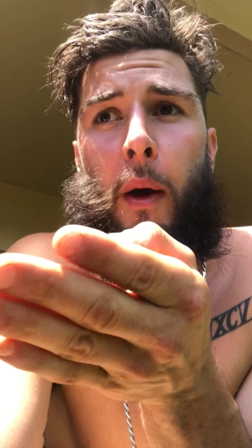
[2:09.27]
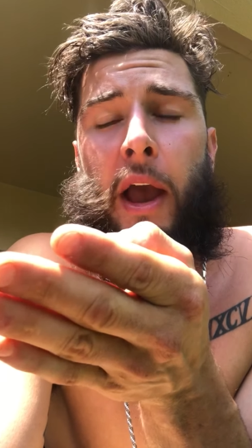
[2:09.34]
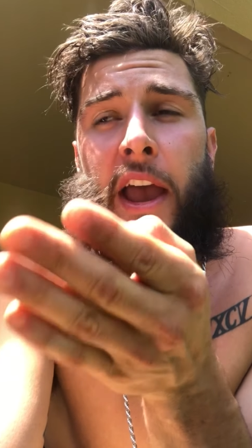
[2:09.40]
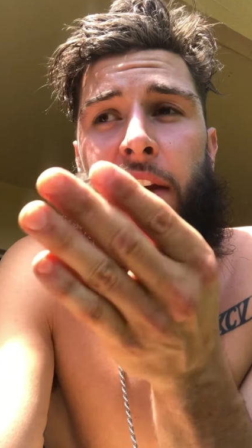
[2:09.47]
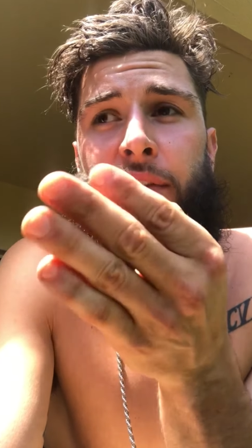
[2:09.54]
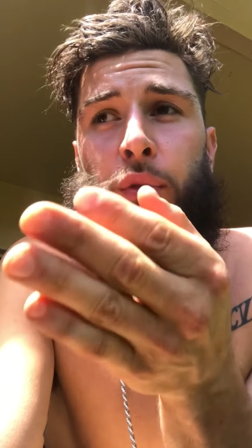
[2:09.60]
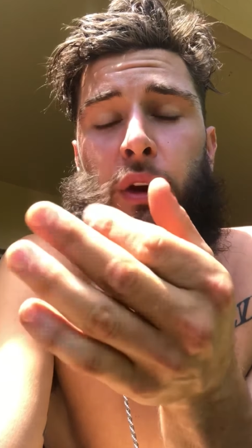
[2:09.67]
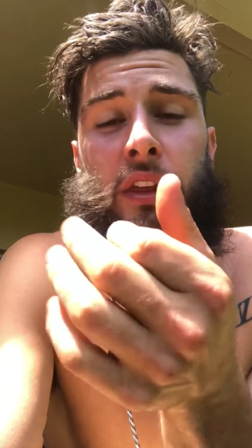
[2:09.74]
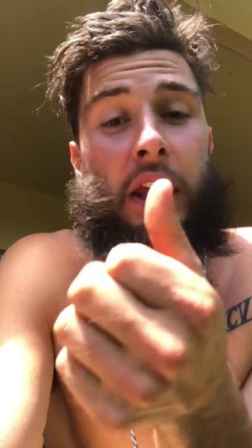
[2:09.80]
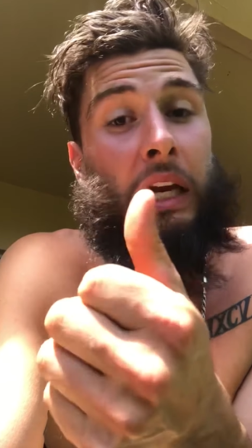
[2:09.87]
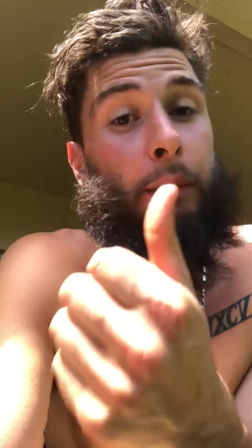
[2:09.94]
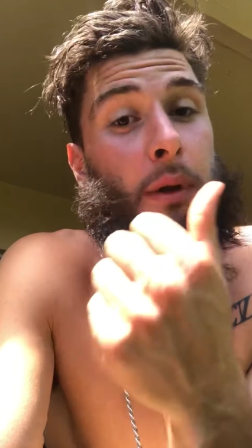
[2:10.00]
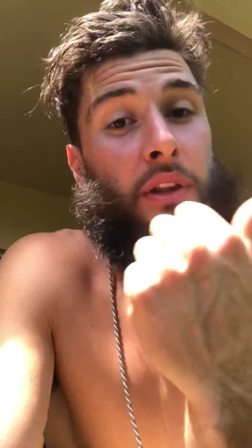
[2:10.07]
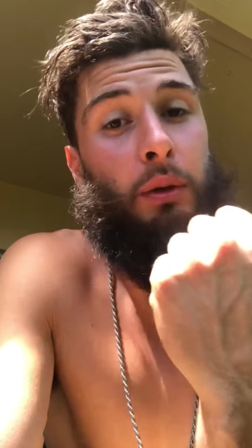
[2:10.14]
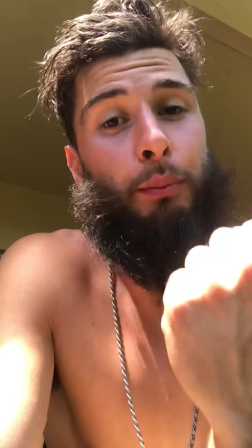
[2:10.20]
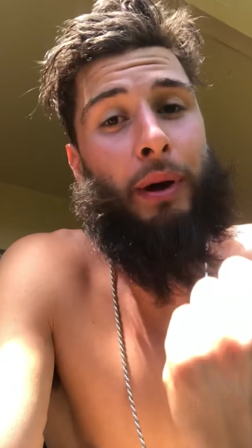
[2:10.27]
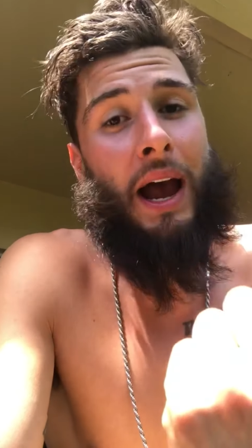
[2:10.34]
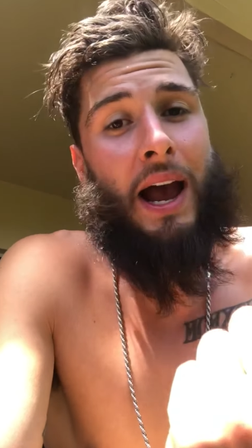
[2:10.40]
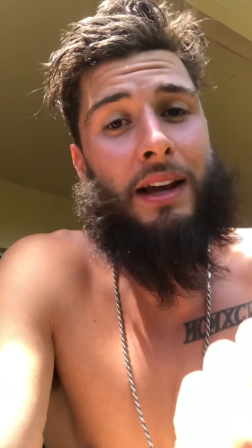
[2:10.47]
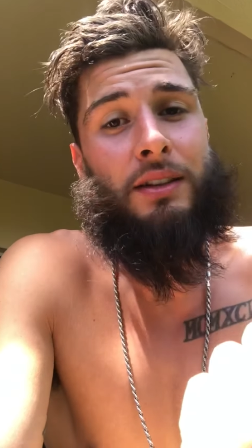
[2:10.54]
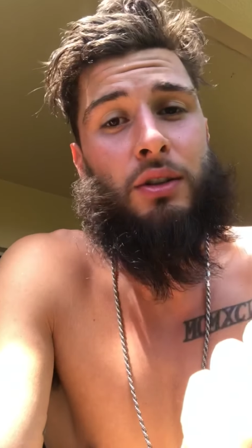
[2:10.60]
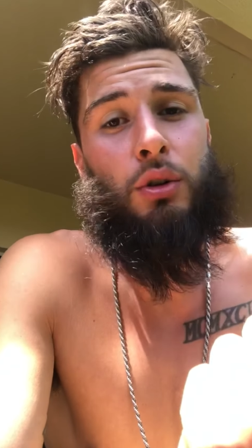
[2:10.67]
If we think about the
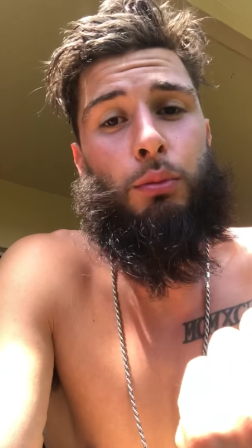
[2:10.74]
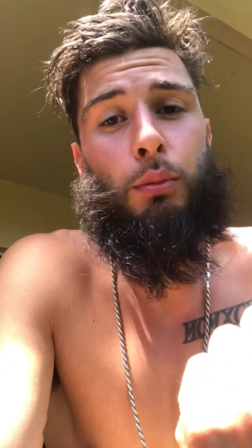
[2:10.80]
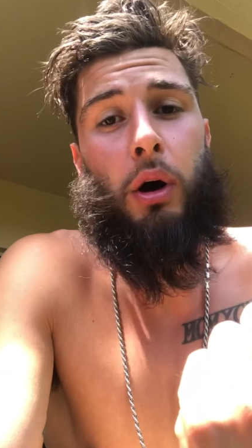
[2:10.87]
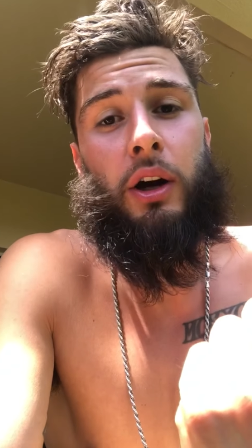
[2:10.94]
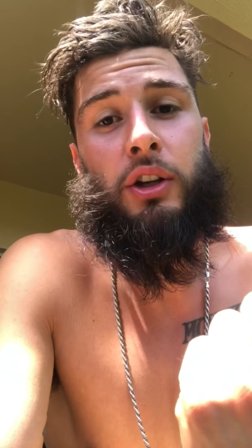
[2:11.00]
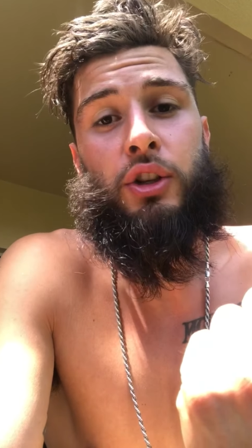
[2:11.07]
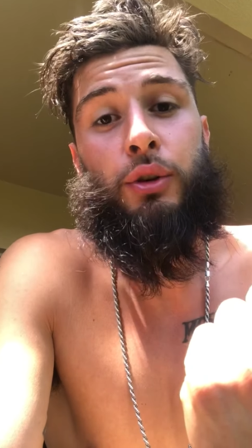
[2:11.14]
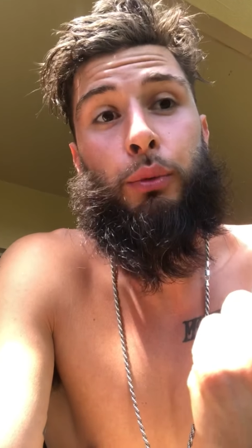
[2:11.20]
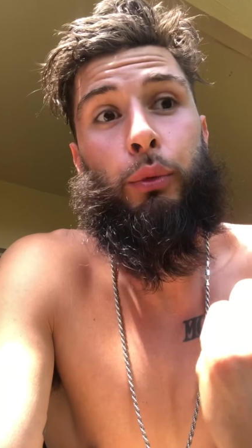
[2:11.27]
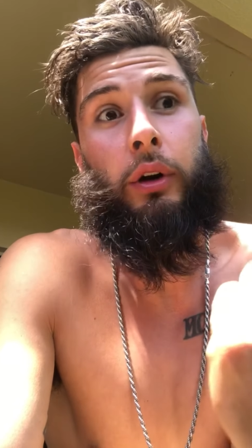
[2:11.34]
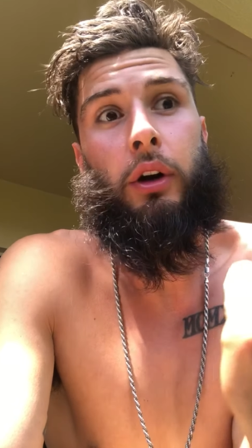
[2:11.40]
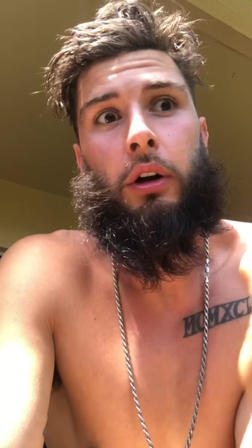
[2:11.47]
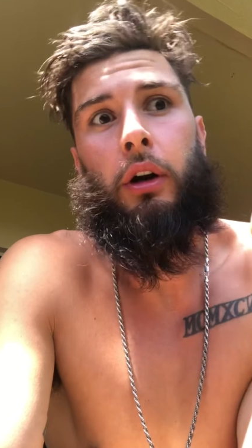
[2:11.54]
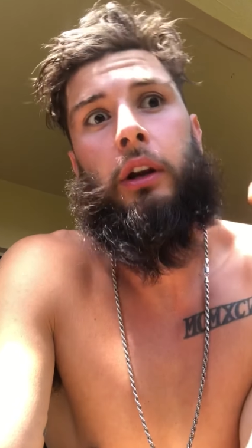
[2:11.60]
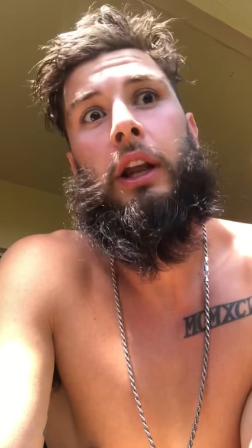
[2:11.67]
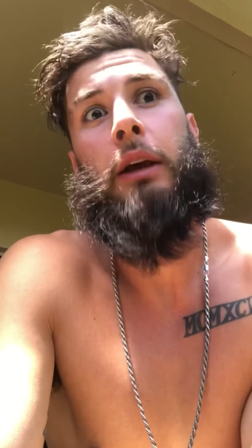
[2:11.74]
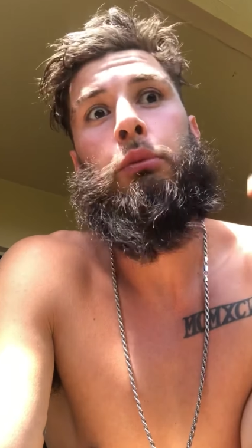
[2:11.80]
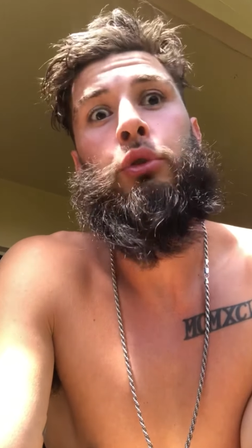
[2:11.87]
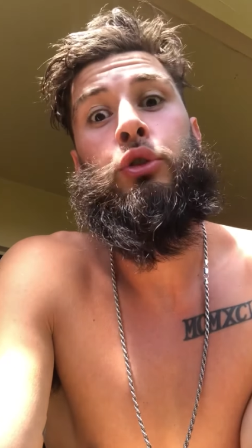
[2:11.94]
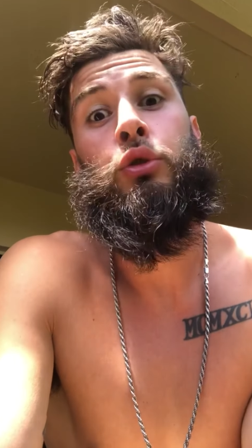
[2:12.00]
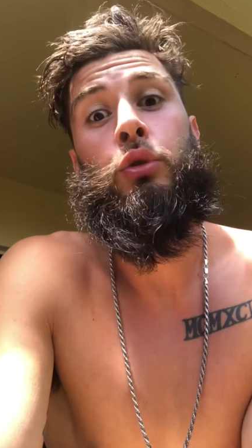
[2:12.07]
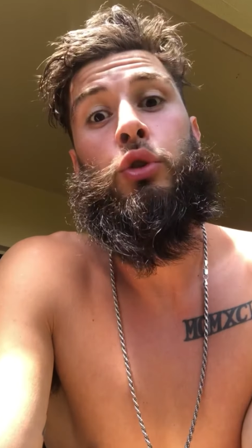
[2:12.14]
past too much, we're
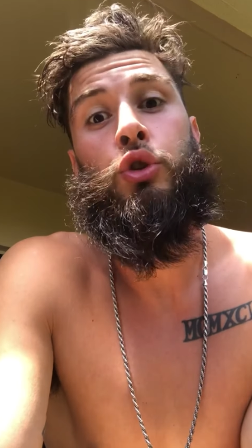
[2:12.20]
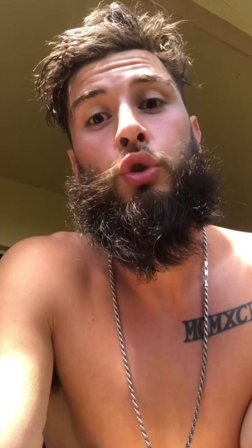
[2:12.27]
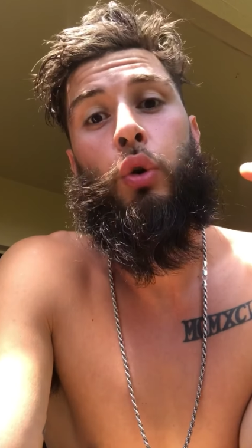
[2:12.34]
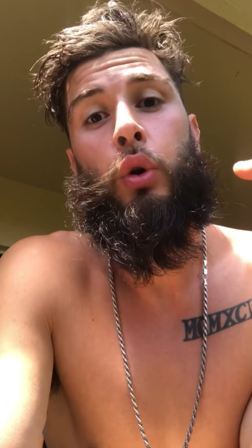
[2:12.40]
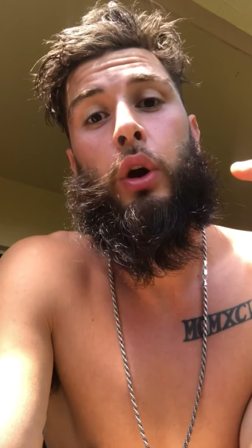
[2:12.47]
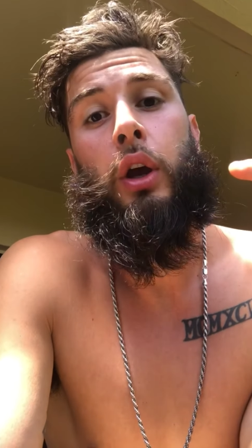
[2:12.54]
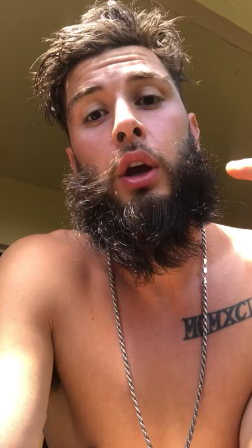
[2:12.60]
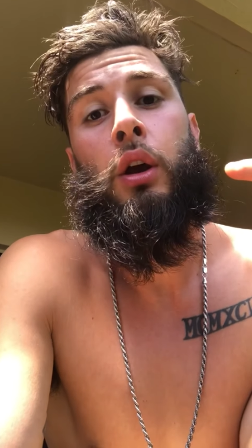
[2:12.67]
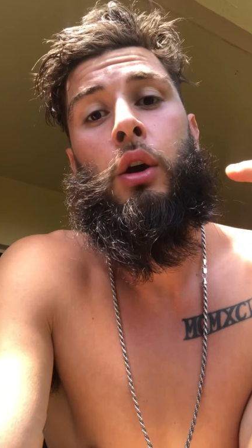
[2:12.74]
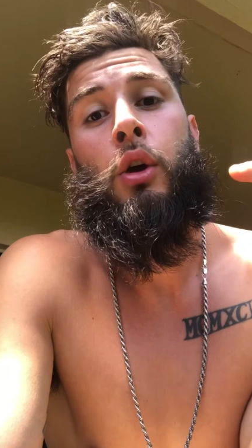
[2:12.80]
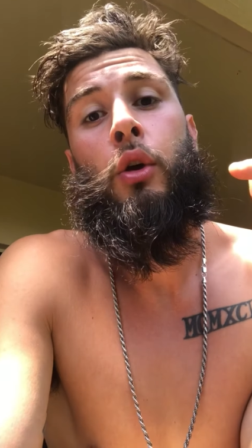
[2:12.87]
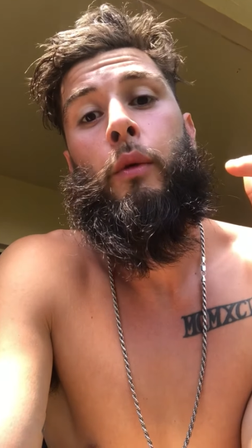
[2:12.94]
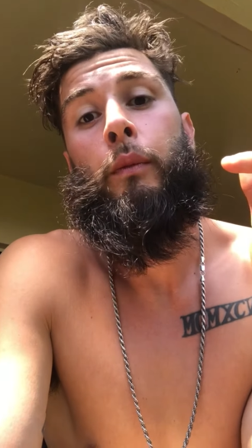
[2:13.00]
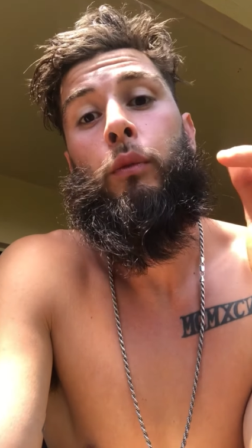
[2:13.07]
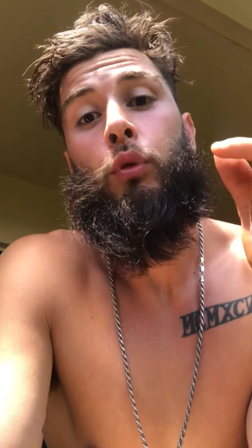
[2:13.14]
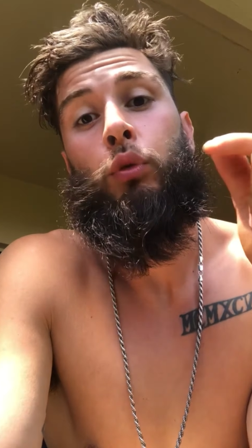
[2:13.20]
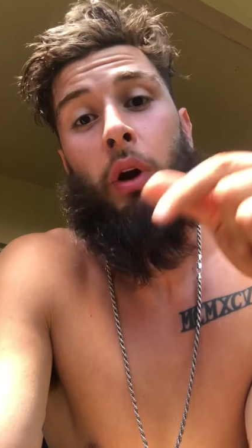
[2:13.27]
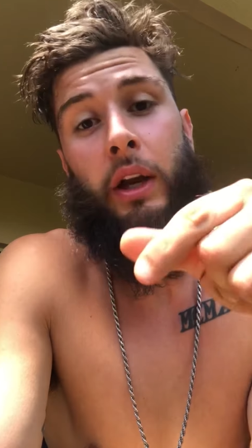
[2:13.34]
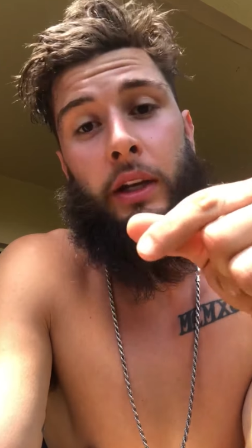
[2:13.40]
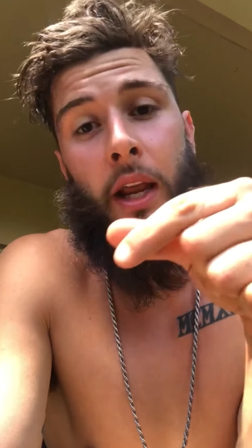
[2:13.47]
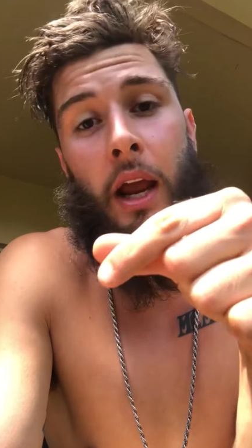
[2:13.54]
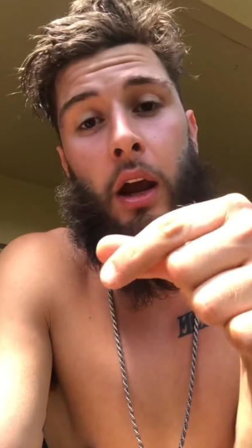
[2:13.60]
unable to enjoy
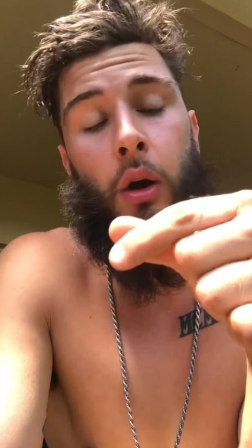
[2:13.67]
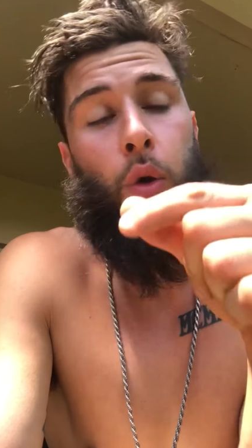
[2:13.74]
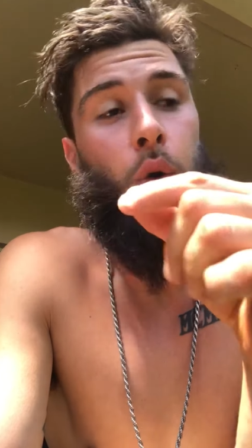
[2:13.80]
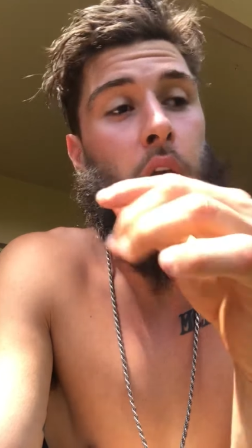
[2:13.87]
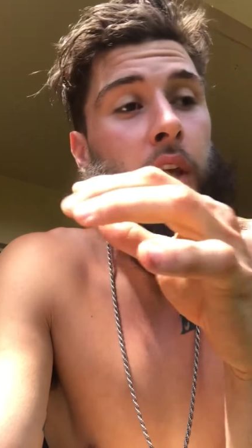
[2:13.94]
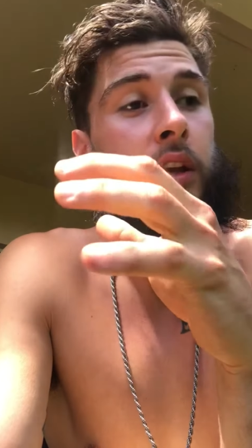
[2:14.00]
right now.